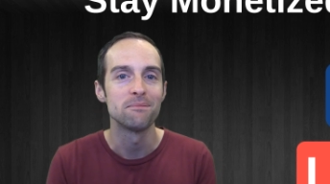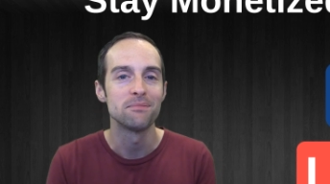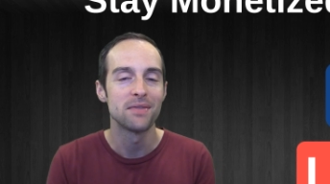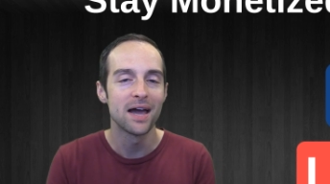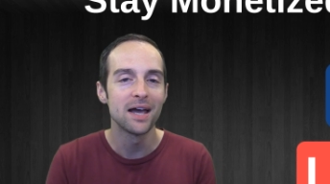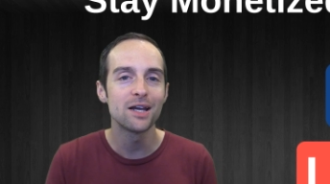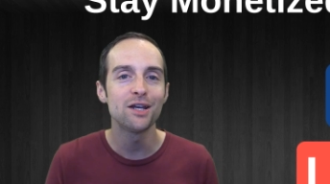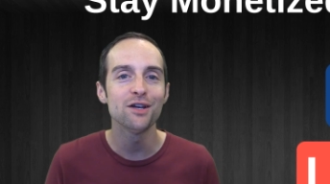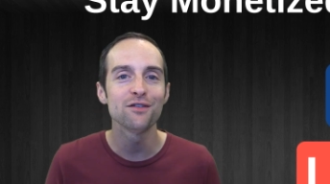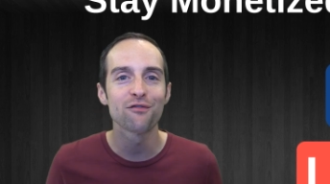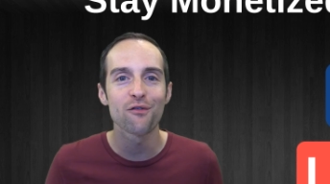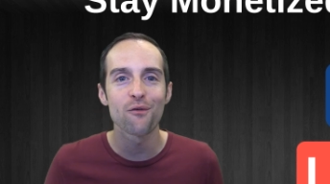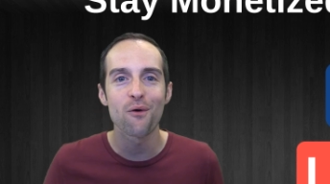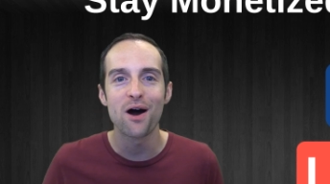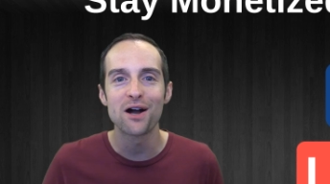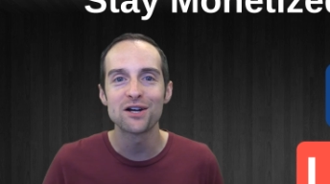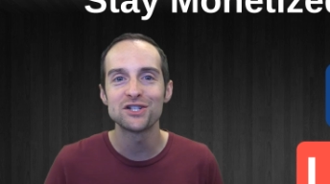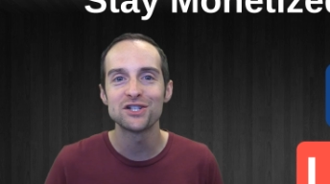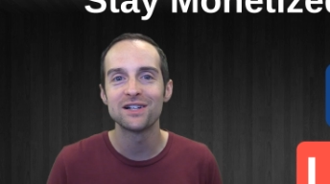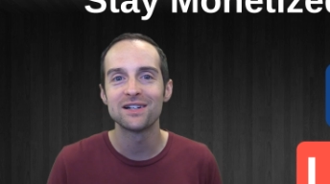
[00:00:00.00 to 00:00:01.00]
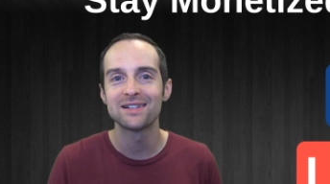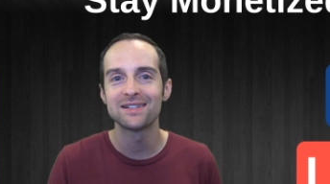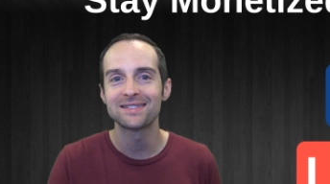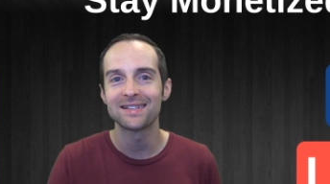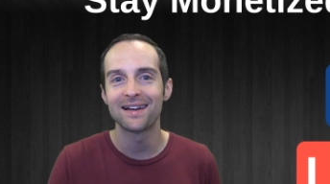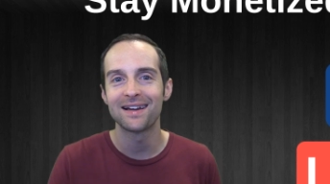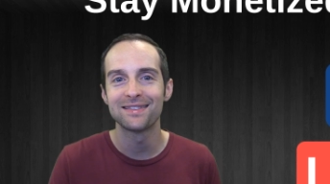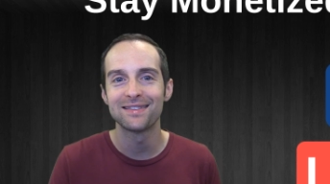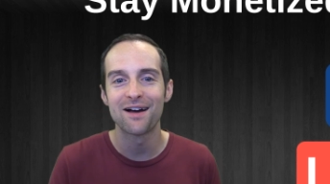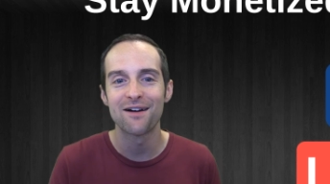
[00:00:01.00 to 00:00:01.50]
Thank you for watching this.
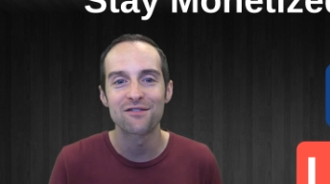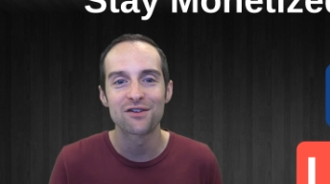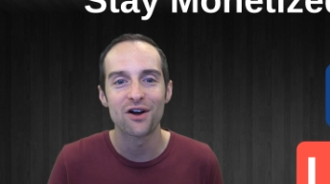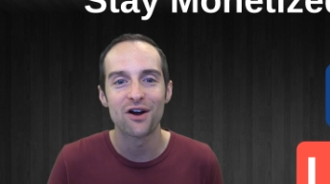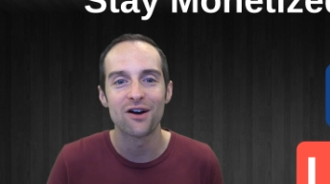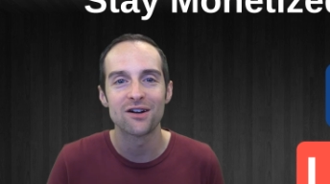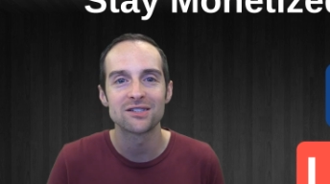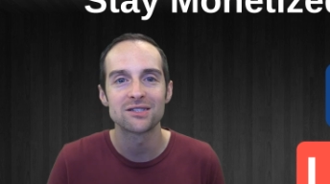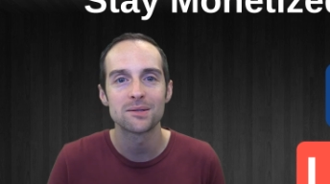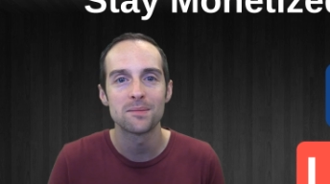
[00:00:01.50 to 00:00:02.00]
I love you. Awesome.